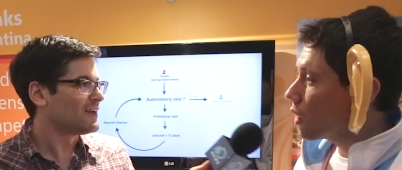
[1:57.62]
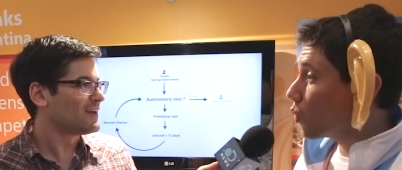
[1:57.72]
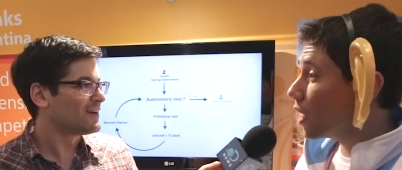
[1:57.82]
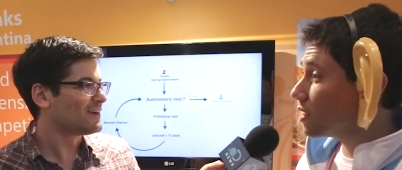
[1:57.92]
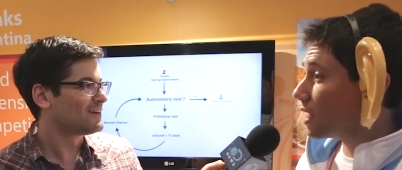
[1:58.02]

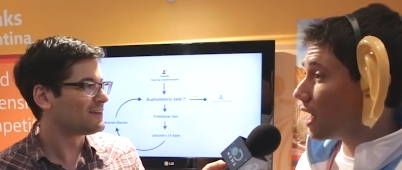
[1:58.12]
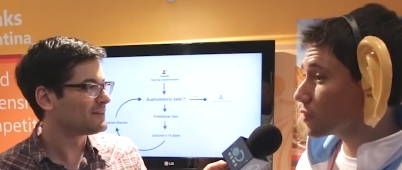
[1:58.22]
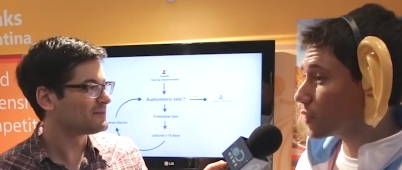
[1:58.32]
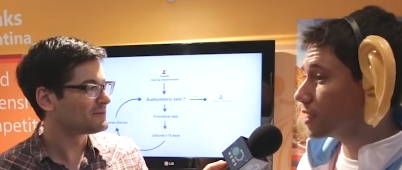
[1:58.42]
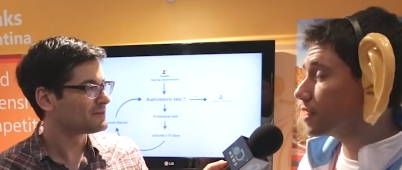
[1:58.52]
Speaker 1: Well,
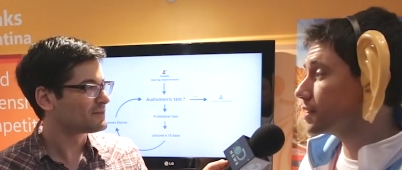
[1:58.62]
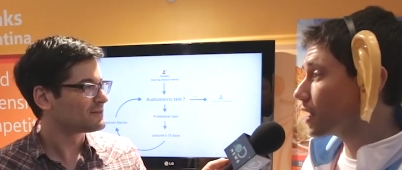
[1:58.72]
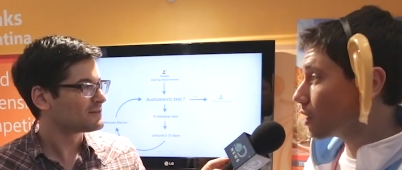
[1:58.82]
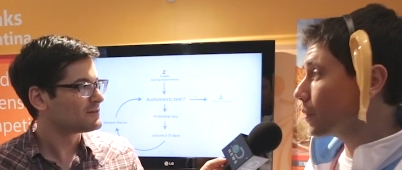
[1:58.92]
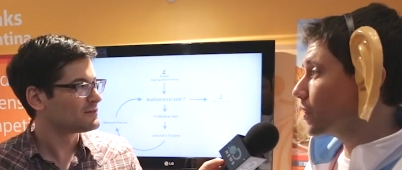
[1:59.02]
actually, the
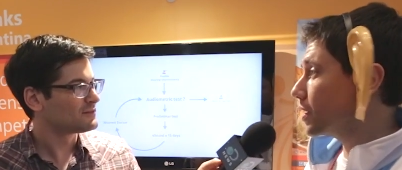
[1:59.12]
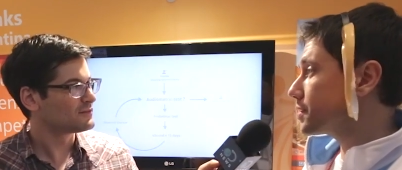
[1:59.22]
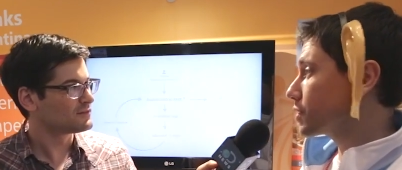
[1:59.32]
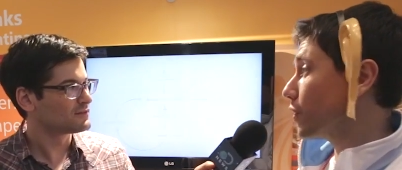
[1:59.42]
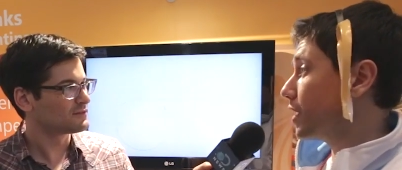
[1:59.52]
tech community
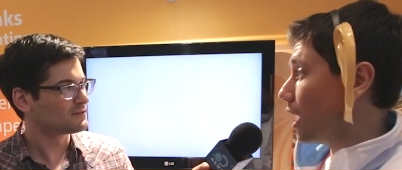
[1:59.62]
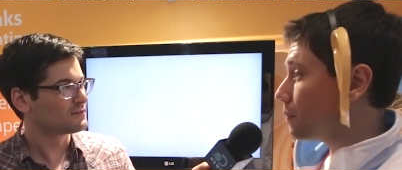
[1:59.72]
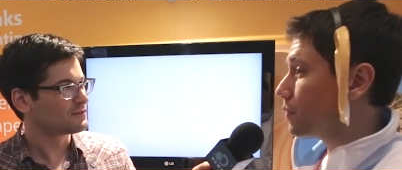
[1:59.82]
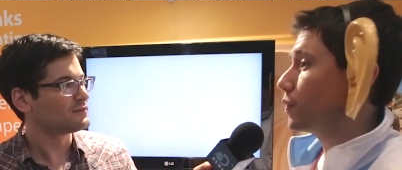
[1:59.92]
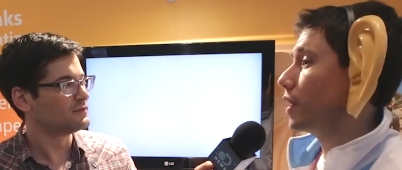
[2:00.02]
is going
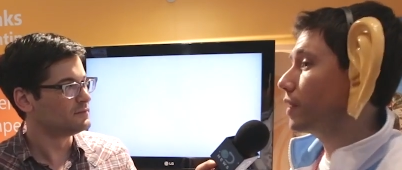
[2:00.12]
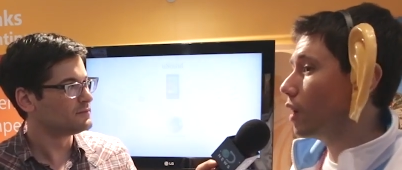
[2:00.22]
up right